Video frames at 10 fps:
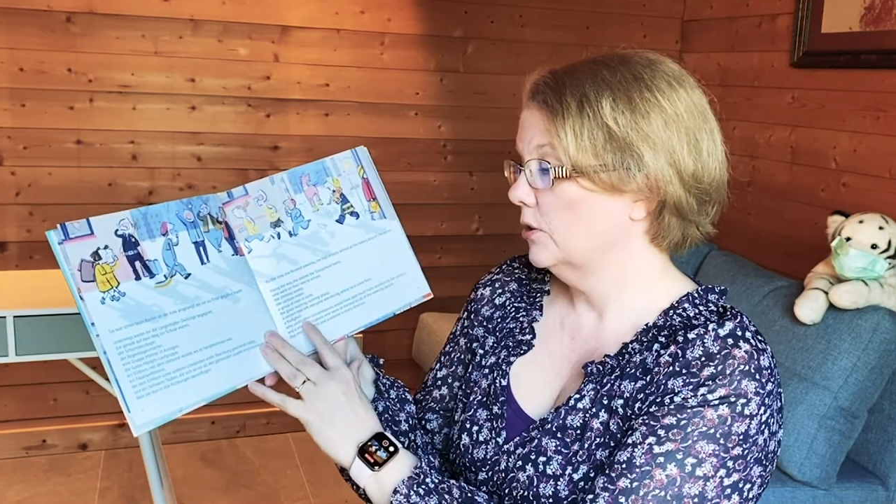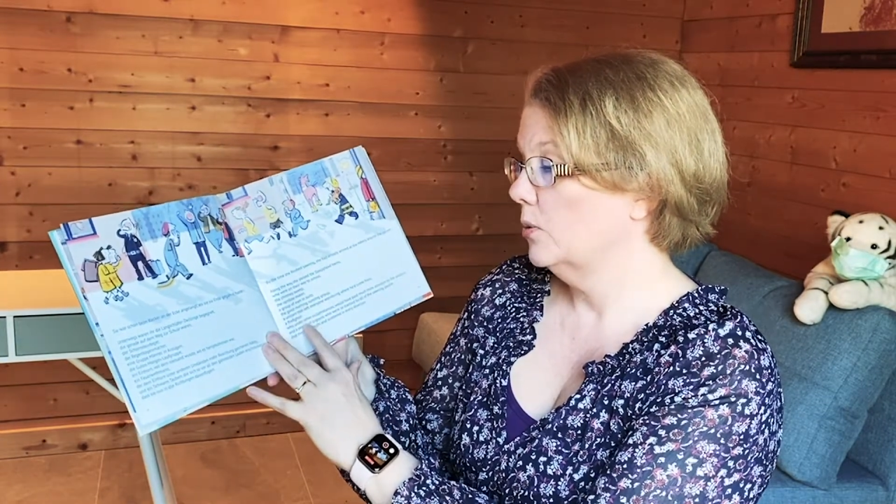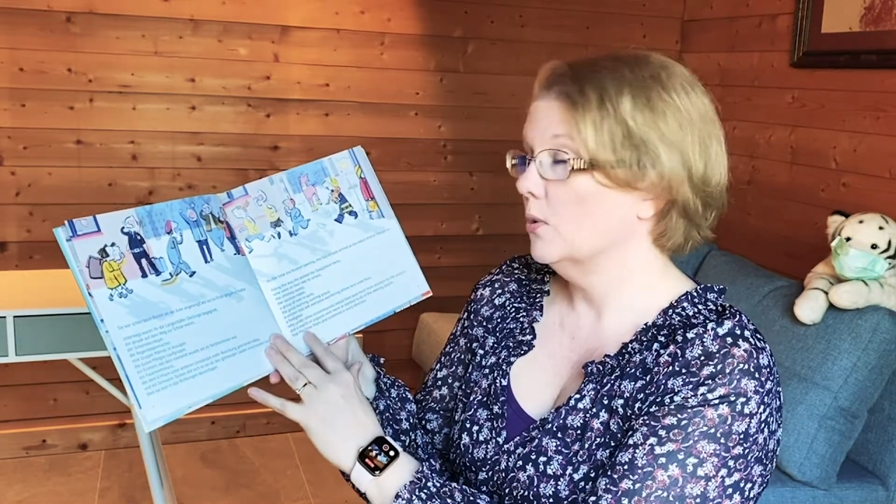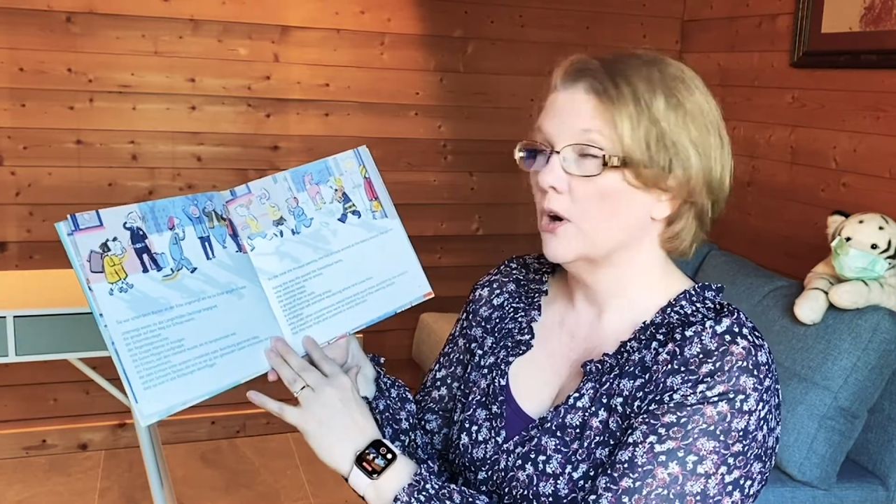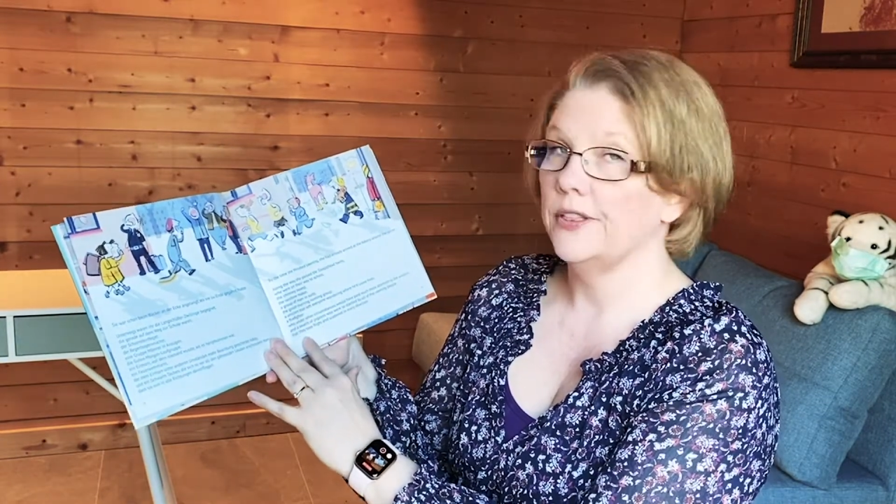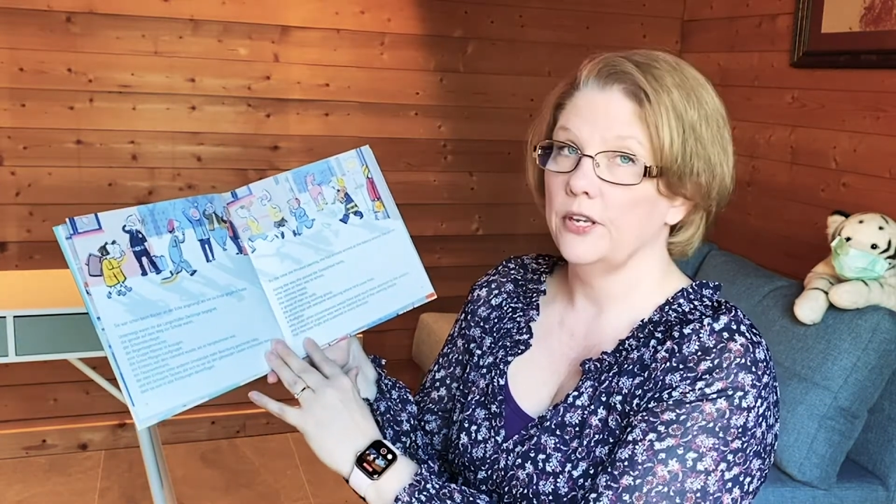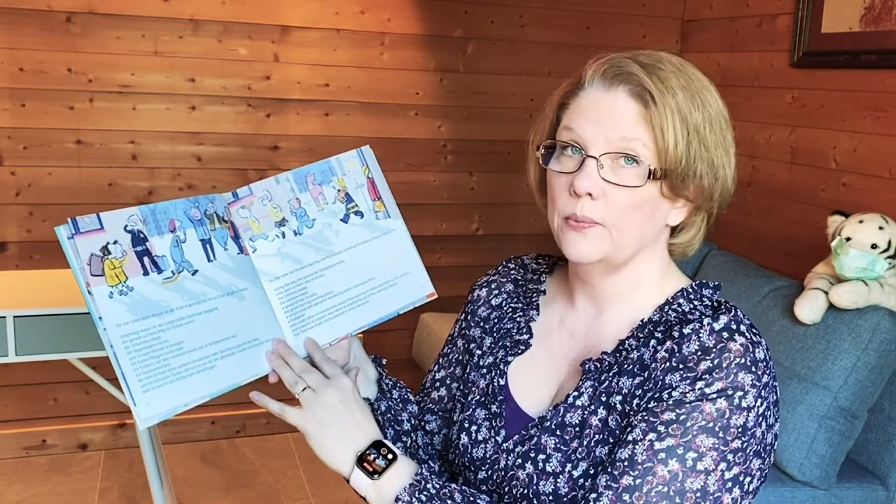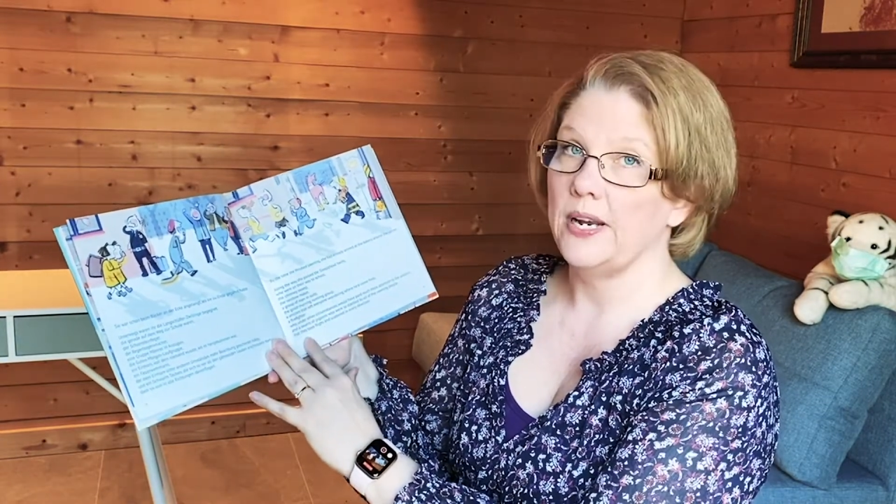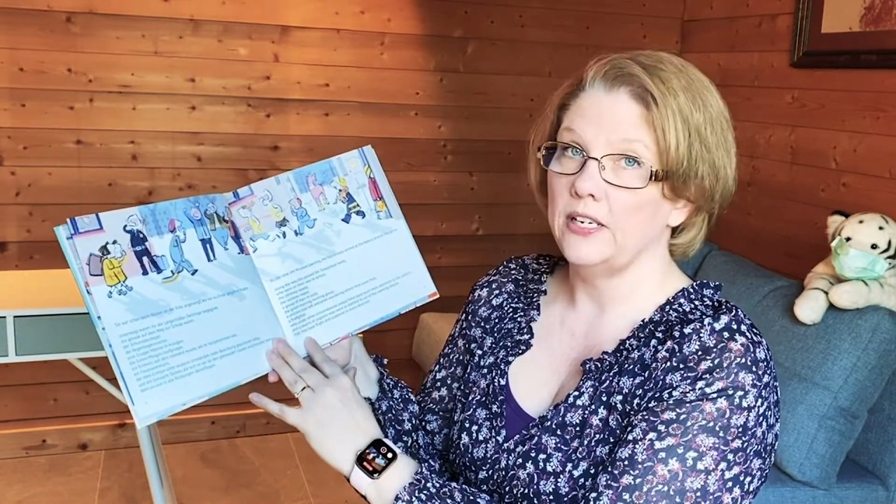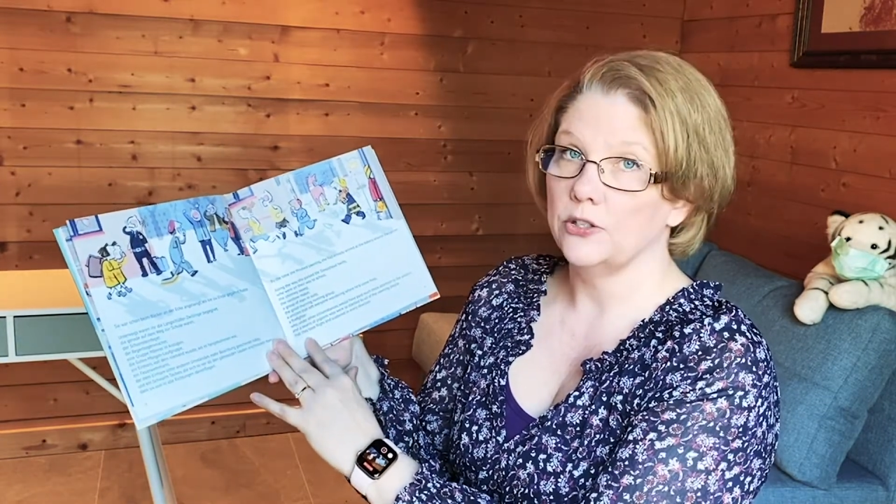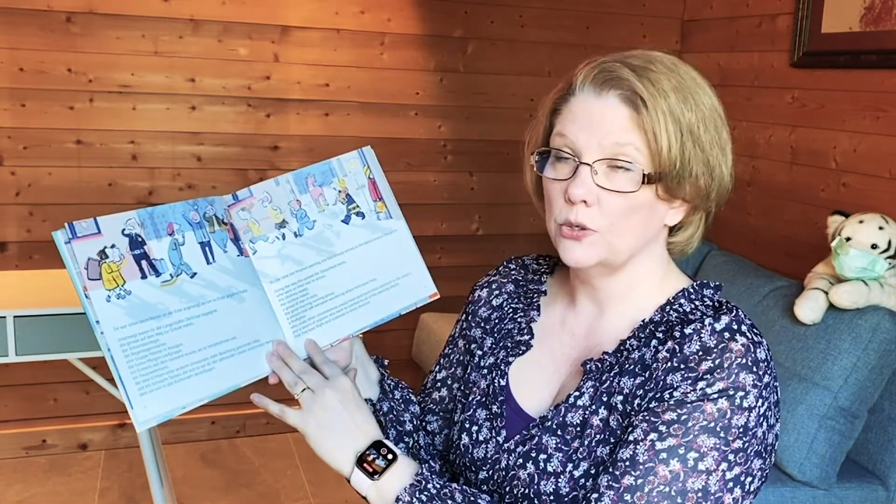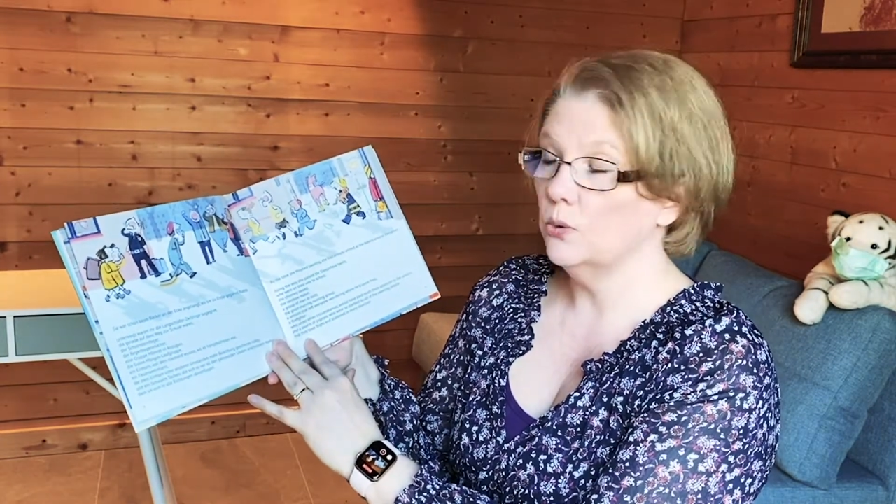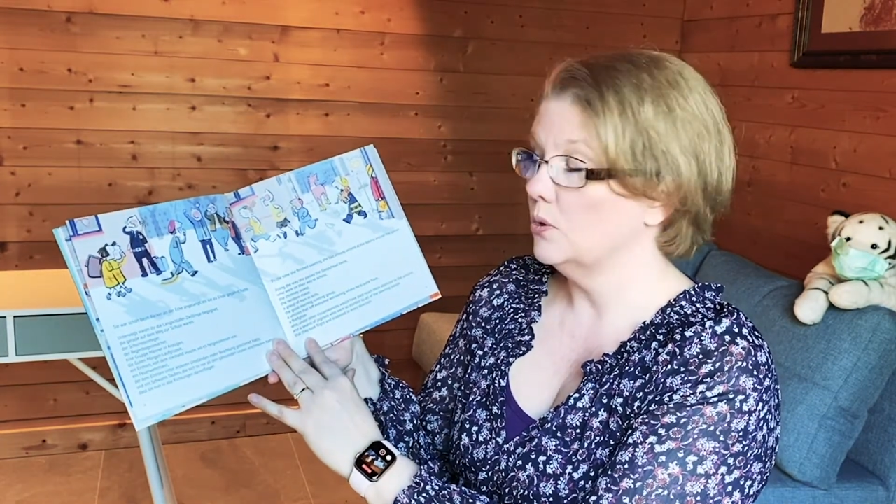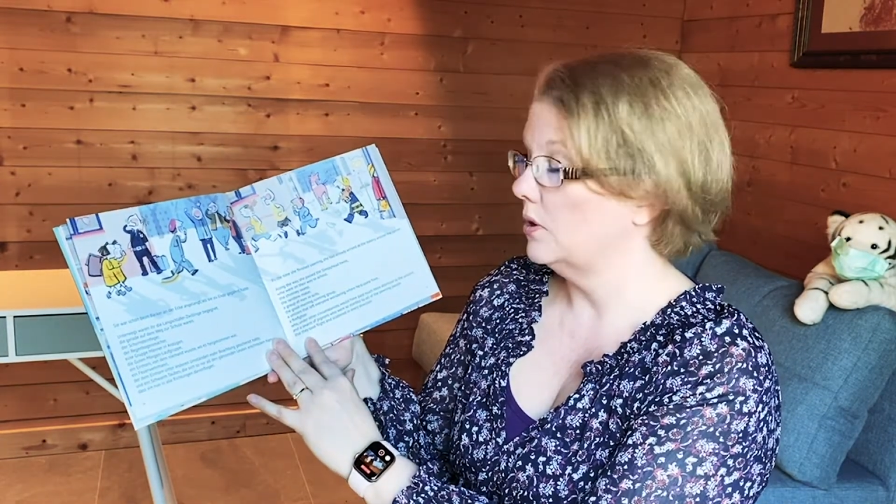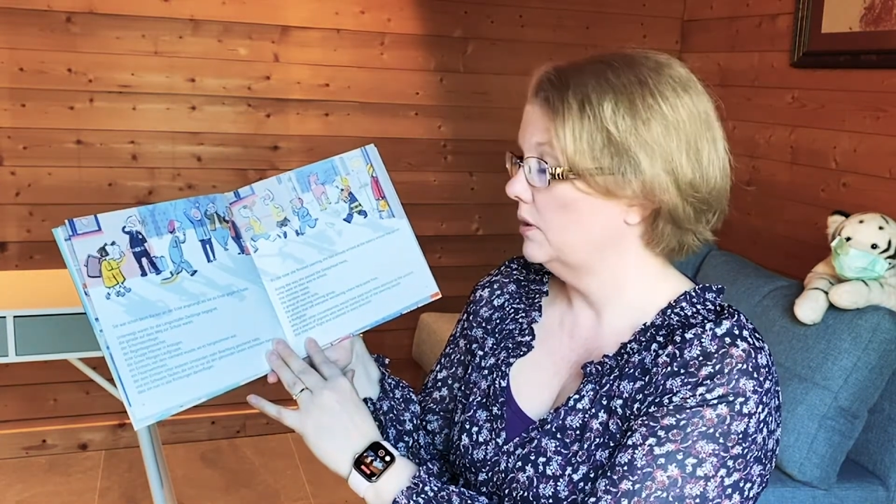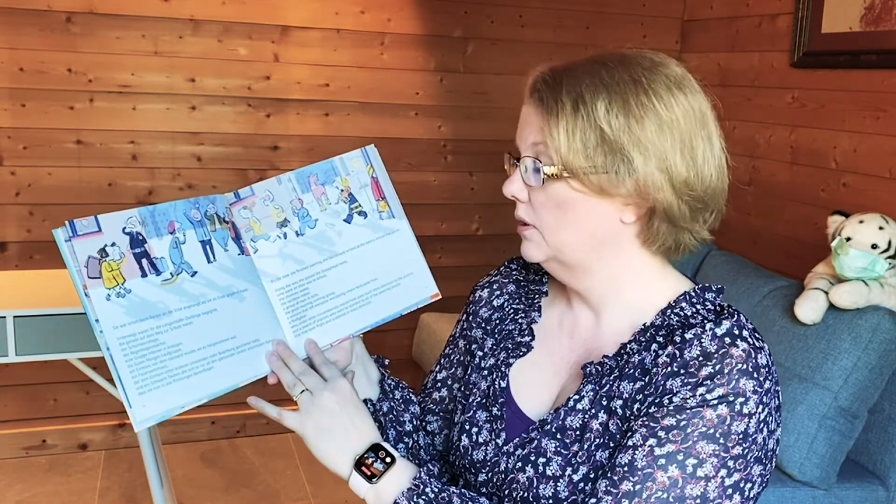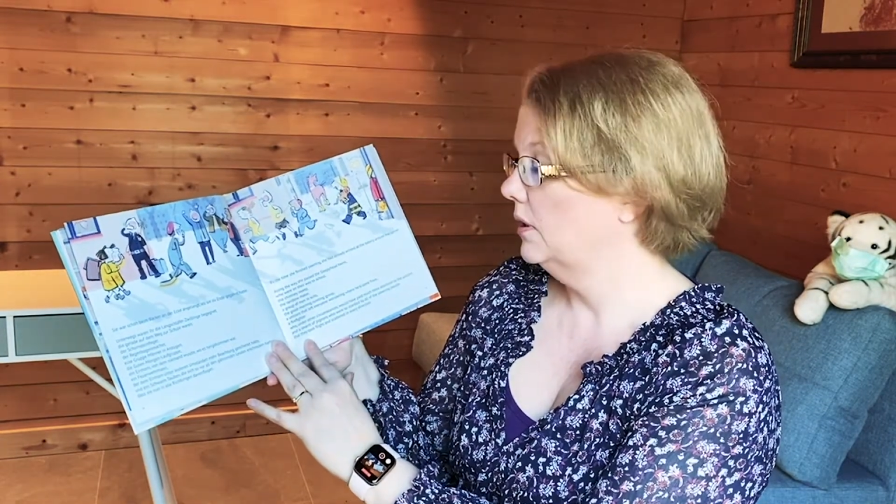who were on their way to school,